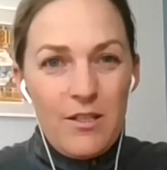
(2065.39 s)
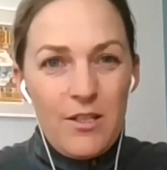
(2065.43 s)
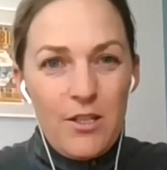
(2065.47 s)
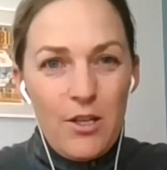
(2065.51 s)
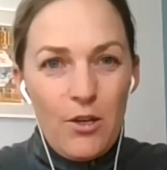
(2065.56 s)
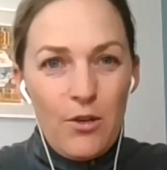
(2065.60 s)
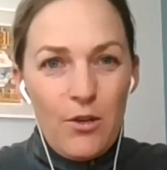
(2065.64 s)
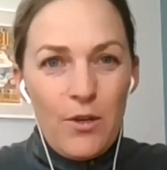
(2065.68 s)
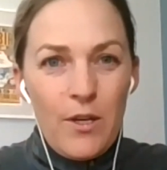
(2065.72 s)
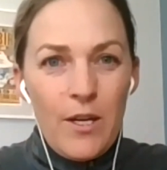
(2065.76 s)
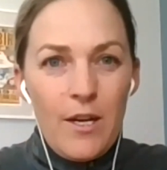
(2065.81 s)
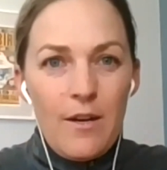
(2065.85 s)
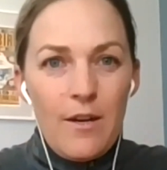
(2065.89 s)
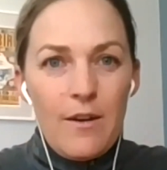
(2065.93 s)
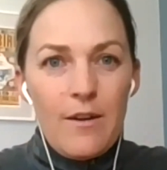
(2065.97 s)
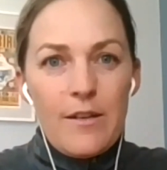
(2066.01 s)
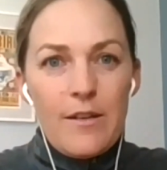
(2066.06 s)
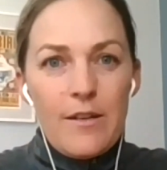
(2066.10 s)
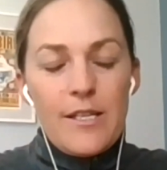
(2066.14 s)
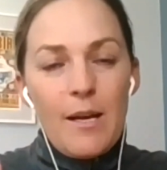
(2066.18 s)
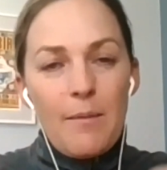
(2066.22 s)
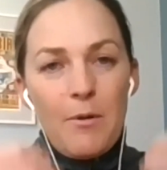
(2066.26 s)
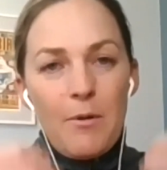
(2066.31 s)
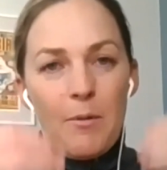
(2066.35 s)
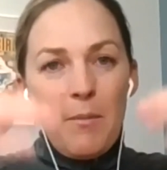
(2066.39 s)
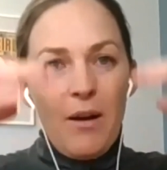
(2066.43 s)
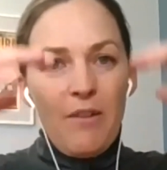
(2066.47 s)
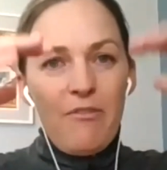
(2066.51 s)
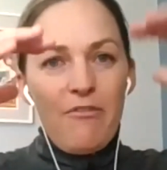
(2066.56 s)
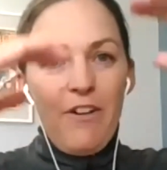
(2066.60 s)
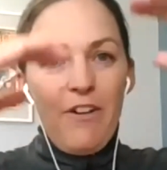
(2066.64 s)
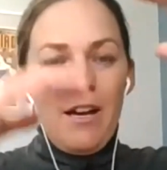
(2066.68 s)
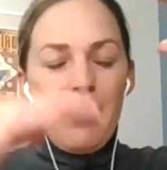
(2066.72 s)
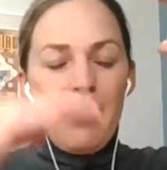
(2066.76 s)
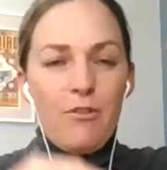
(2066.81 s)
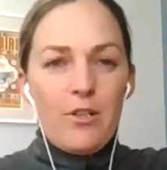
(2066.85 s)
So some of my
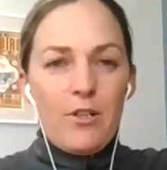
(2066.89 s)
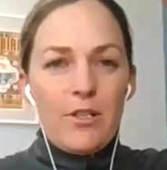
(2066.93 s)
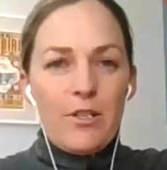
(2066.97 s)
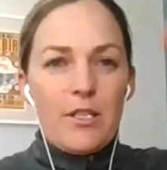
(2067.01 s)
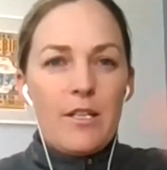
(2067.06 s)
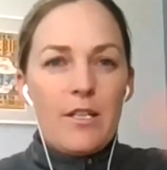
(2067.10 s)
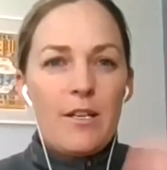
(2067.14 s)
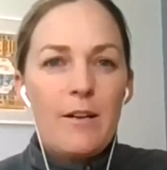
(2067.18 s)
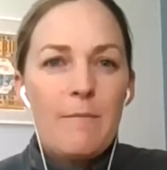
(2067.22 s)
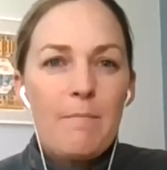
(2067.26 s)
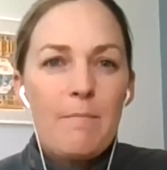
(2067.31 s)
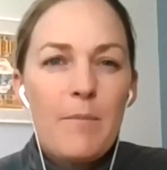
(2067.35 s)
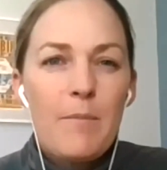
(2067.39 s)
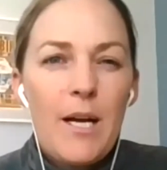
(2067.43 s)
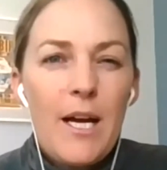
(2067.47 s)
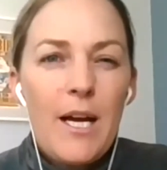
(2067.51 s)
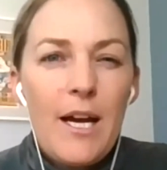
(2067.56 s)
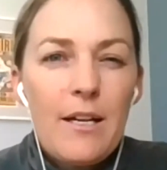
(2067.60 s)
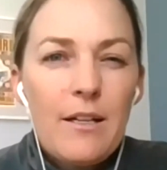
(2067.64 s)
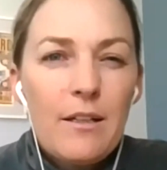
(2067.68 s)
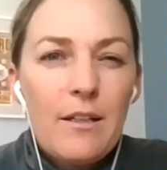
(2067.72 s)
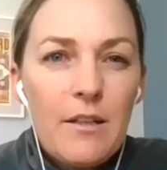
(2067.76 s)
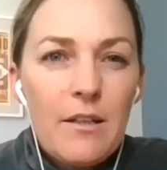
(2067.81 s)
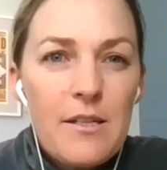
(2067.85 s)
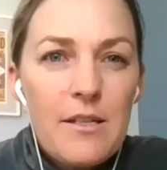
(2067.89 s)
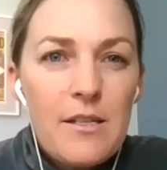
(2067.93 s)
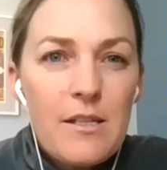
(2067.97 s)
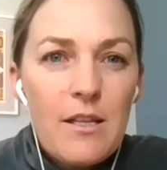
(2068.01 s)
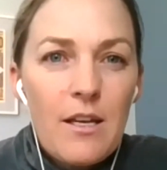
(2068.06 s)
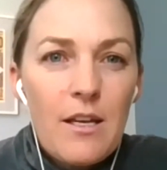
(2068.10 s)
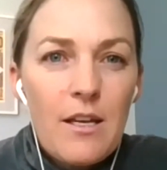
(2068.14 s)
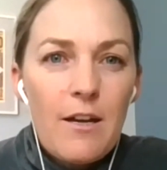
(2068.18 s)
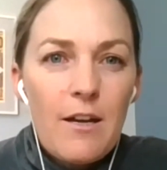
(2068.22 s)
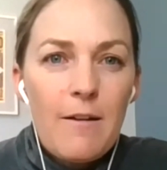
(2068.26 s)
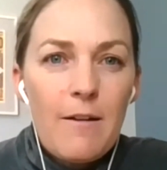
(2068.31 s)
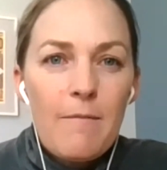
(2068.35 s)
favorites, I had a list
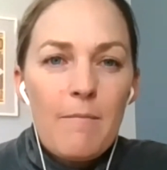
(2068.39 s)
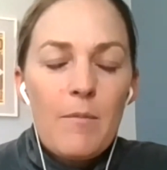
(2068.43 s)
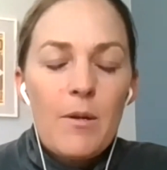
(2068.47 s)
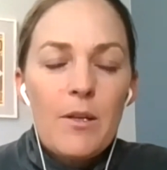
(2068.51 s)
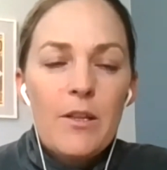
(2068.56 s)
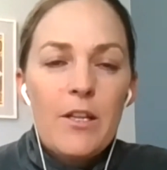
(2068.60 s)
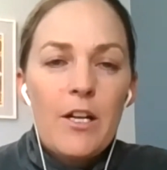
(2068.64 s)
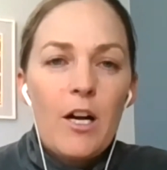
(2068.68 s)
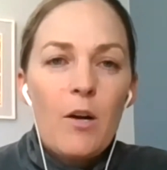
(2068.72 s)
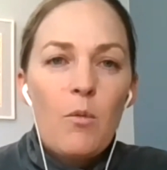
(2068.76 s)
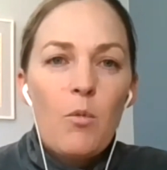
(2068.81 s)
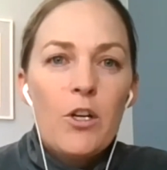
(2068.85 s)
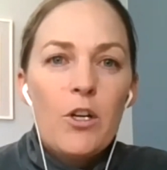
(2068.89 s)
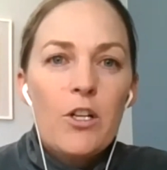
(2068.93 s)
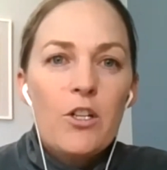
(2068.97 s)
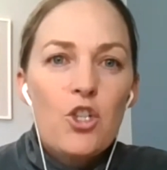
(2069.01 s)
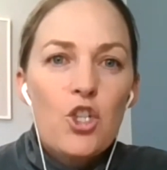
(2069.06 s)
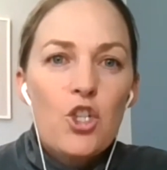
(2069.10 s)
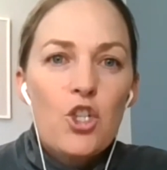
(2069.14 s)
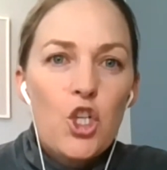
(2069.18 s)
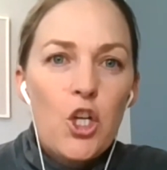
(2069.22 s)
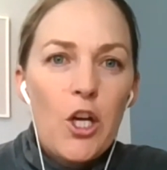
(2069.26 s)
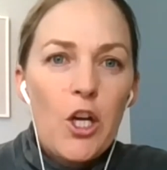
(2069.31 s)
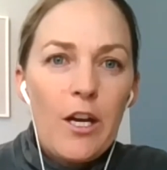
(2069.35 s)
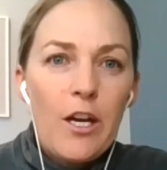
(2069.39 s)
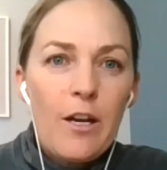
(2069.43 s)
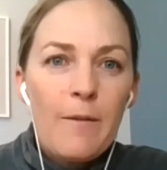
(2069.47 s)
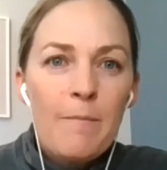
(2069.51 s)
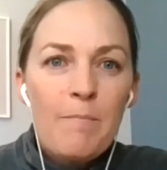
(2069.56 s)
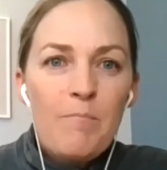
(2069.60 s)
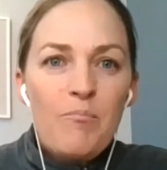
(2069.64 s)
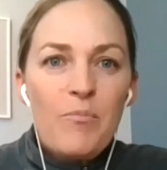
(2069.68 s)
there that I wanted to share,